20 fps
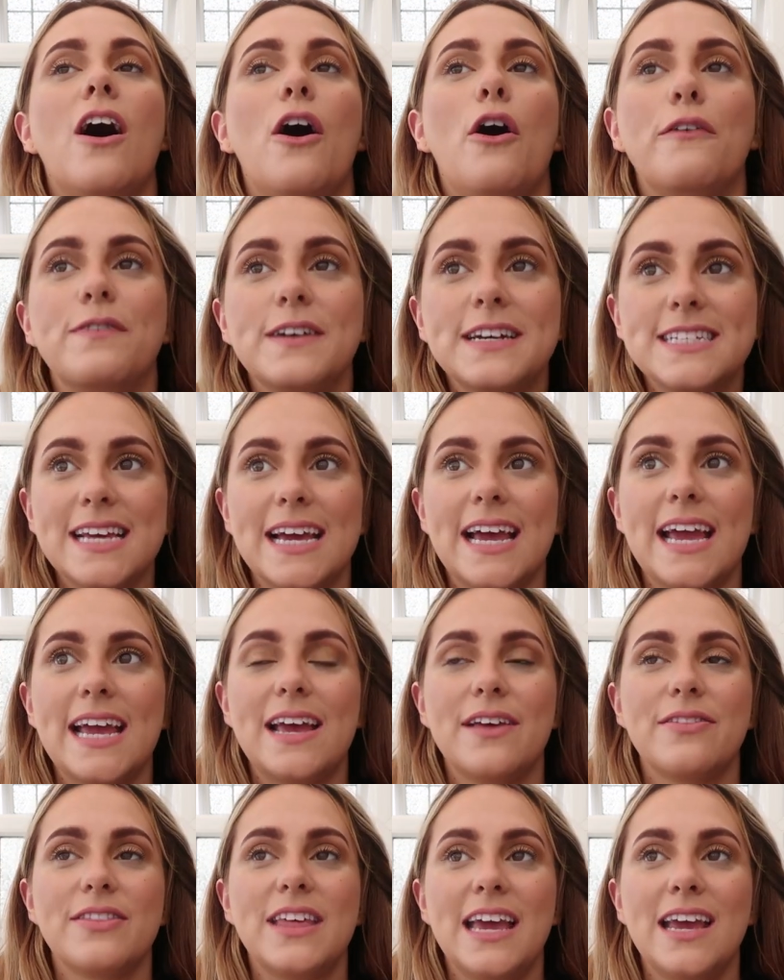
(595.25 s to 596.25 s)

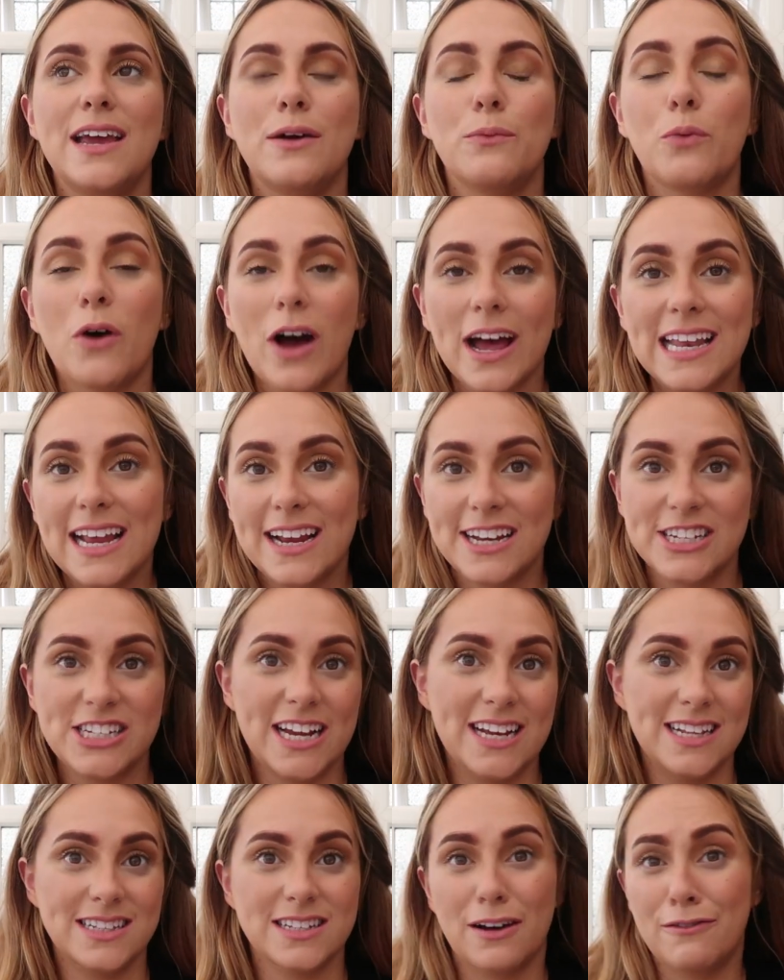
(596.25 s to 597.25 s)
Obviously, the wide leg
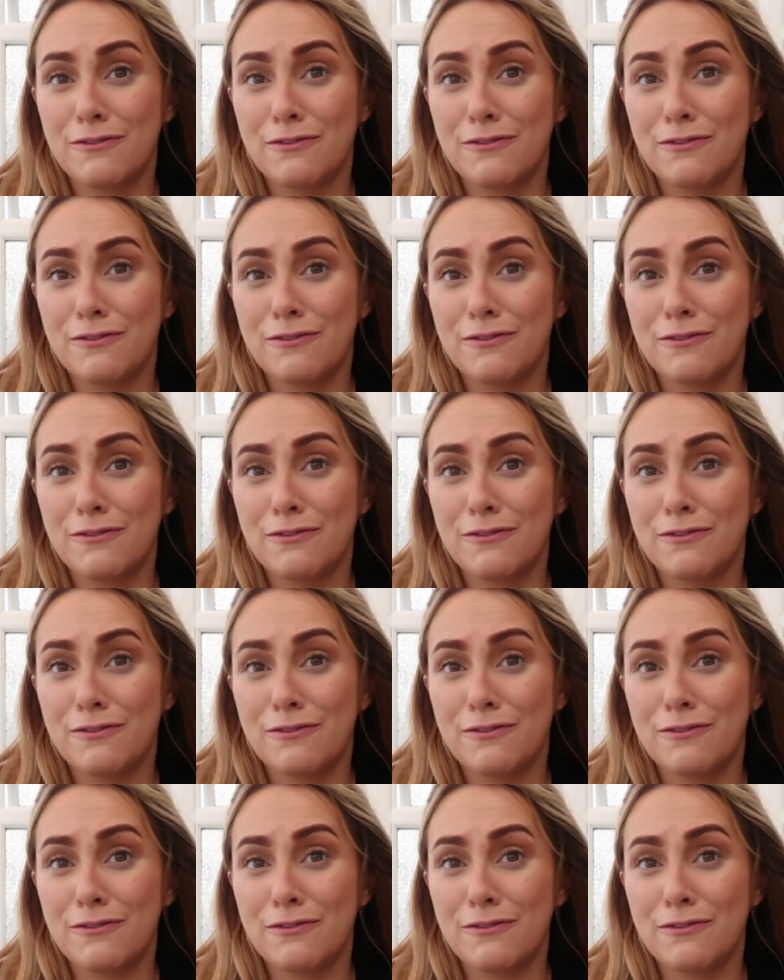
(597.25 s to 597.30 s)
jeans